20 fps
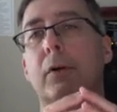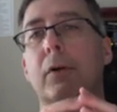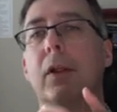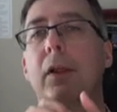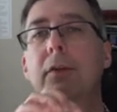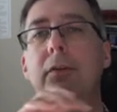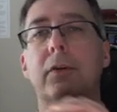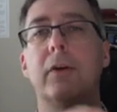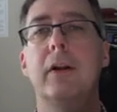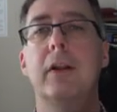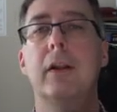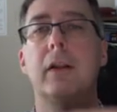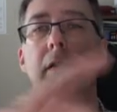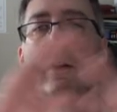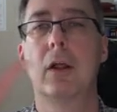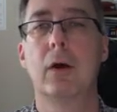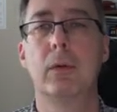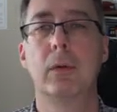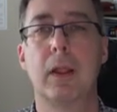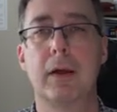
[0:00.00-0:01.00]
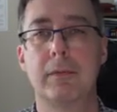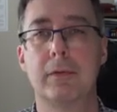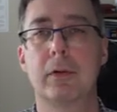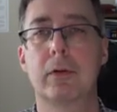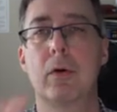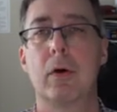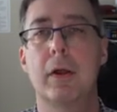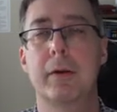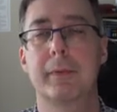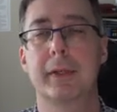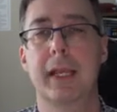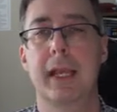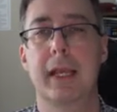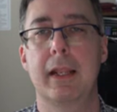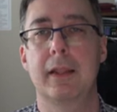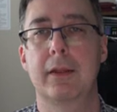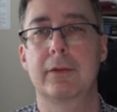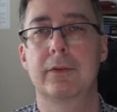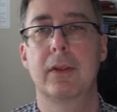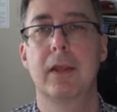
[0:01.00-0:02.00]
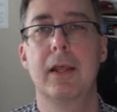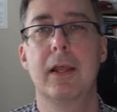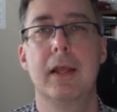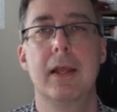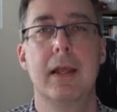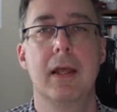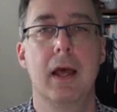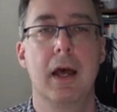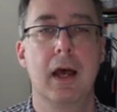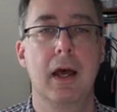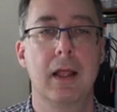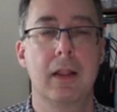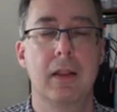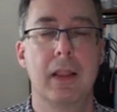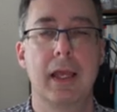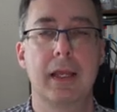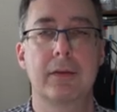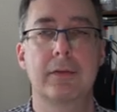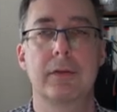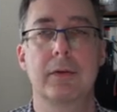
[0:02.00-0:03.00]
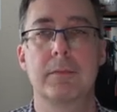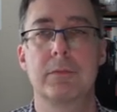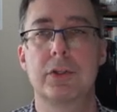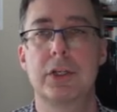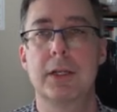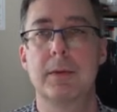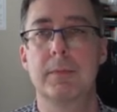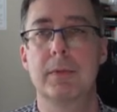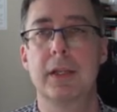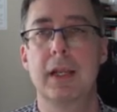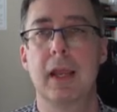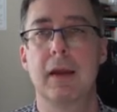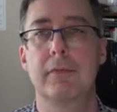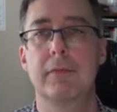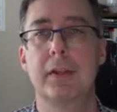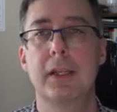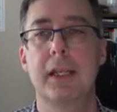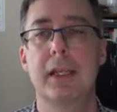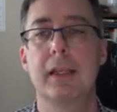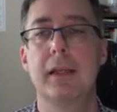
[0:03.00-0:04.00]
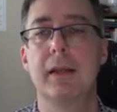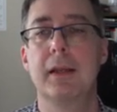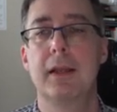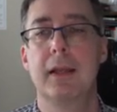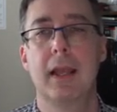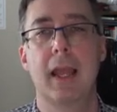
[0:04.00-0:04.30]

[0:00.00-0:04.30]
cluster and a low level quantum mechanics uh, like some cheap DFT,